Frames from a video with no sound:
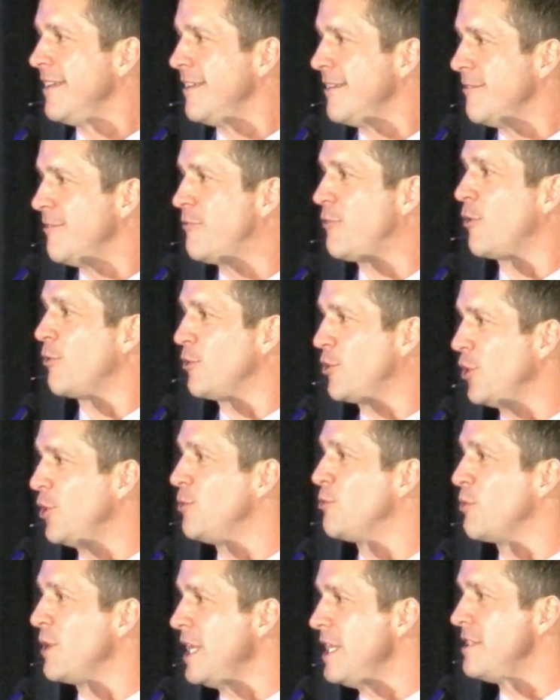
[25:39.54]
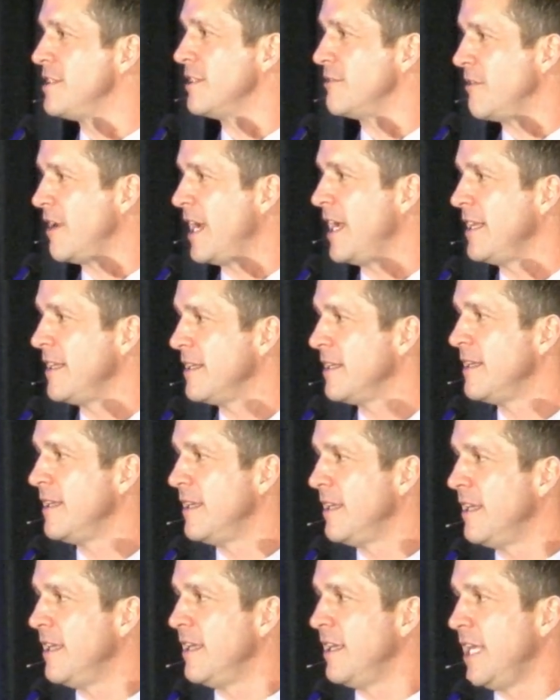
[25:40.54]
For a good reason, right?
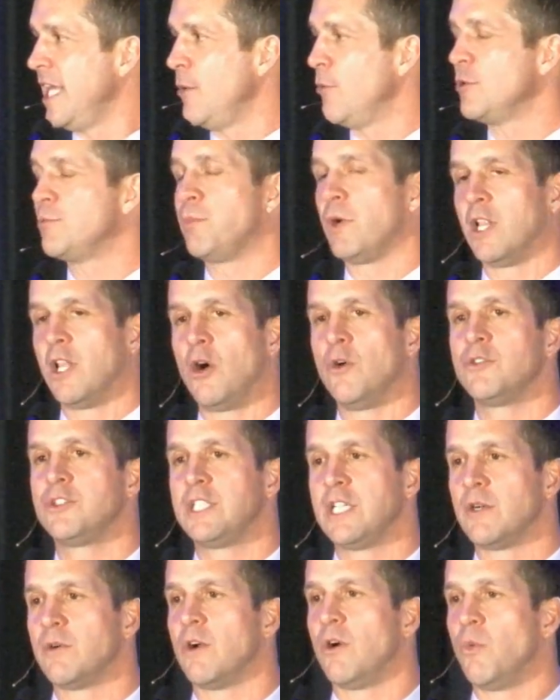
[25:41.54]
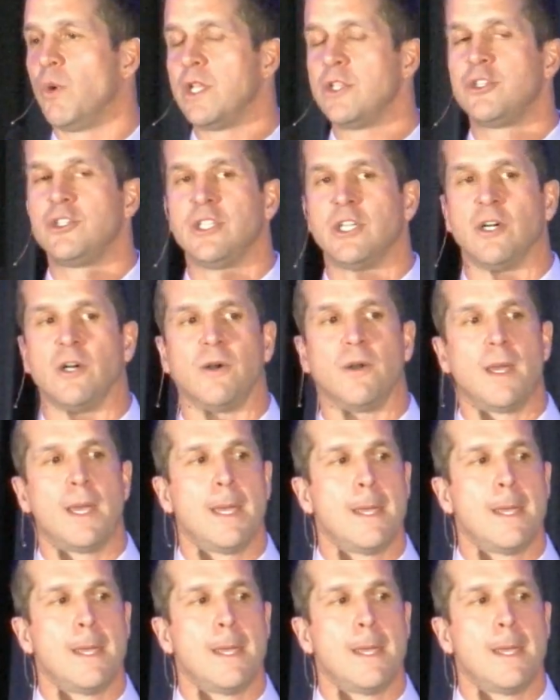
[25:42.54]
It was below zero wind chill.